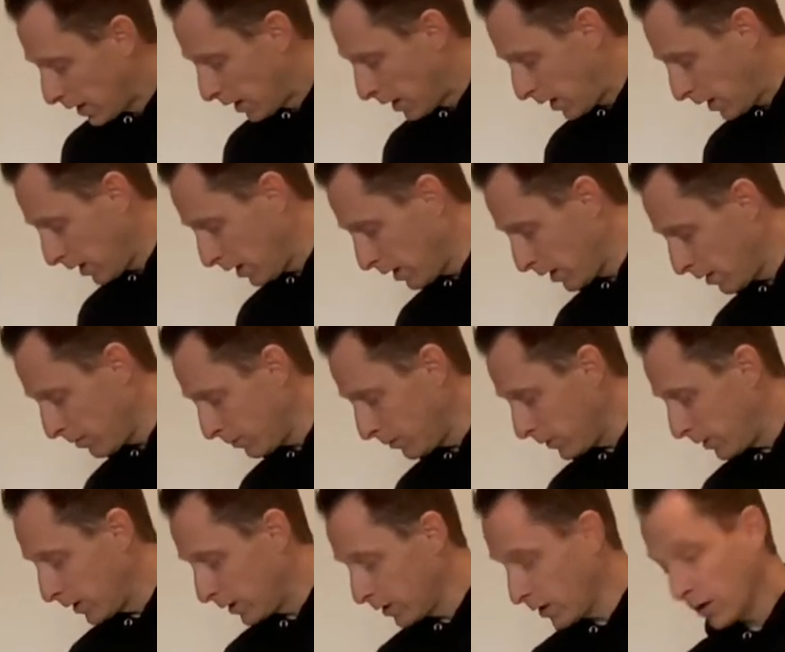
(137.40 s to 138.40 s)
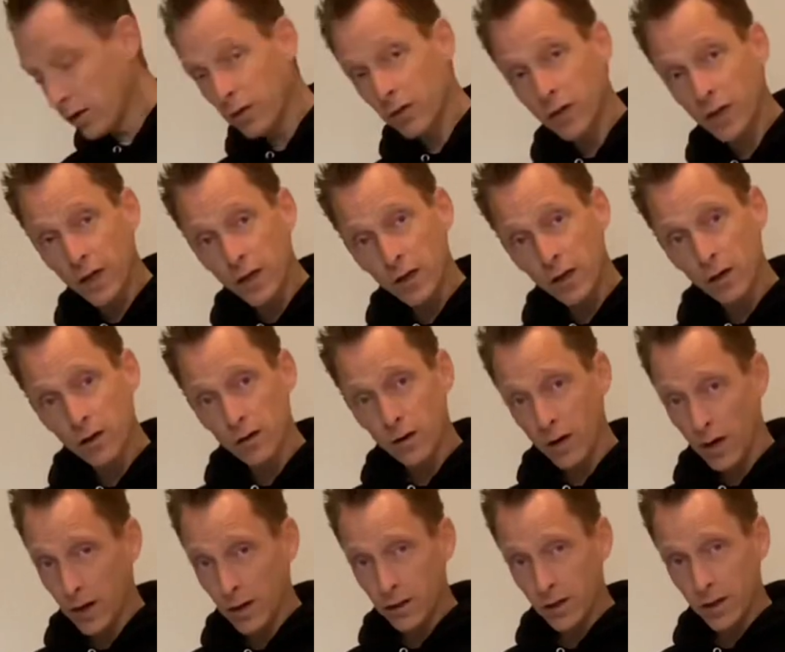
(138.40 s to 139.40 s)
Another thing
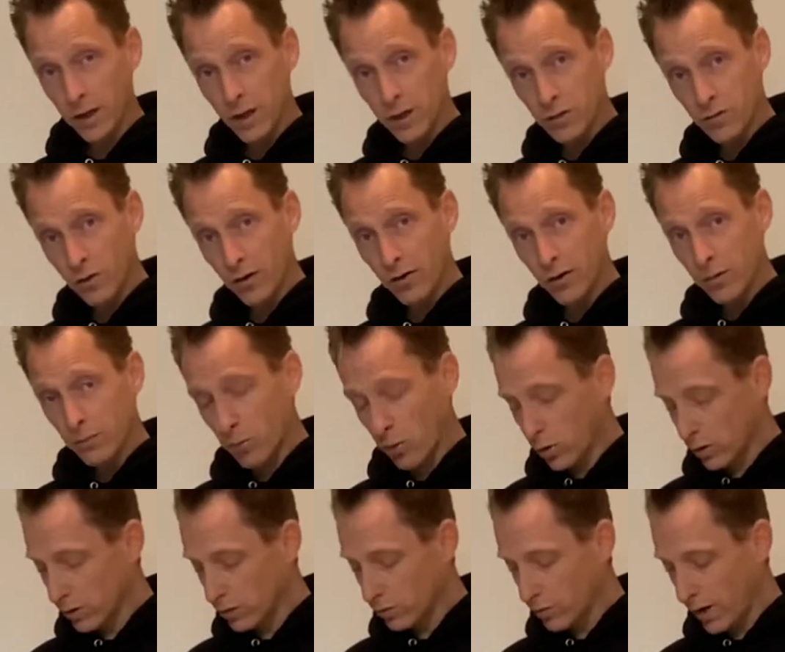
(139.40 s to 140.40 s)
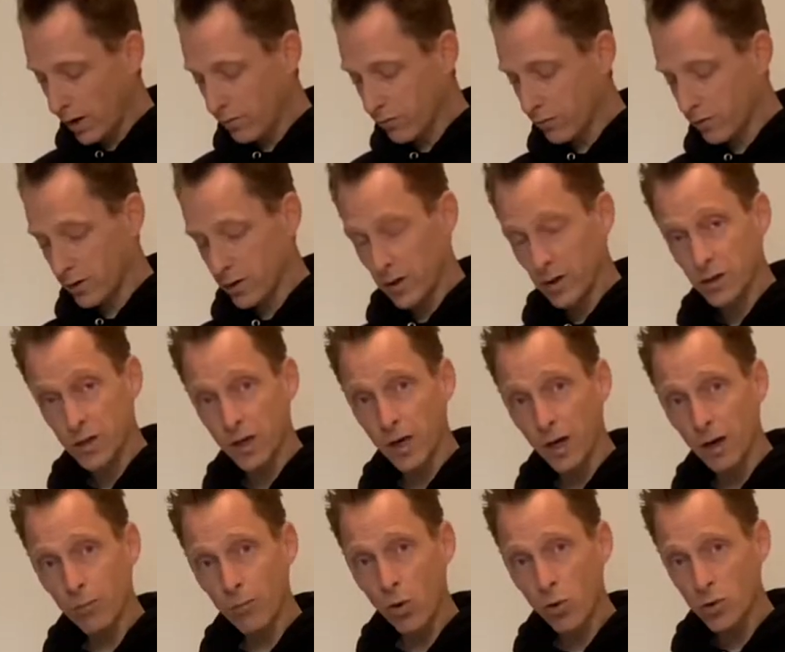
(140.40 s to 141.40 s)
I think is very important to have is a
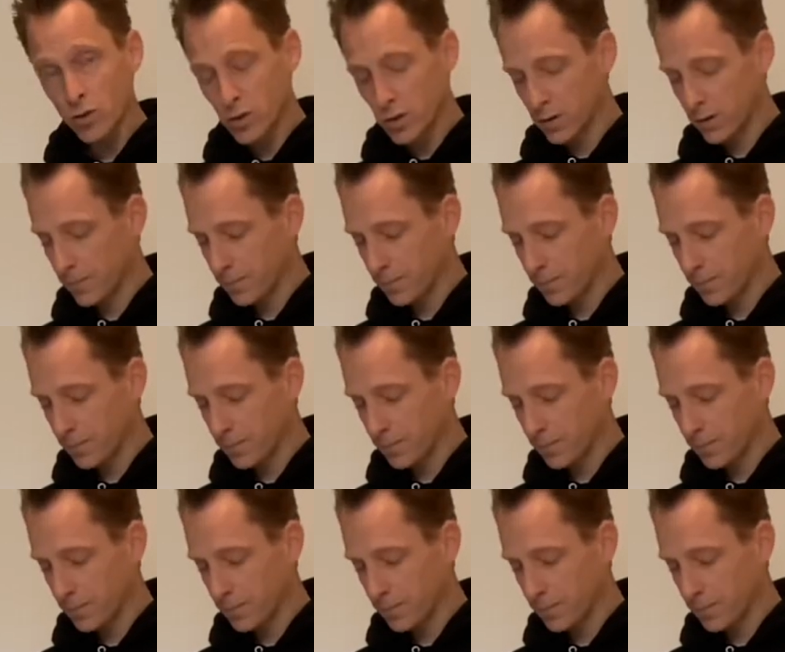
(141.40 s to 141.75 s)
gearbox.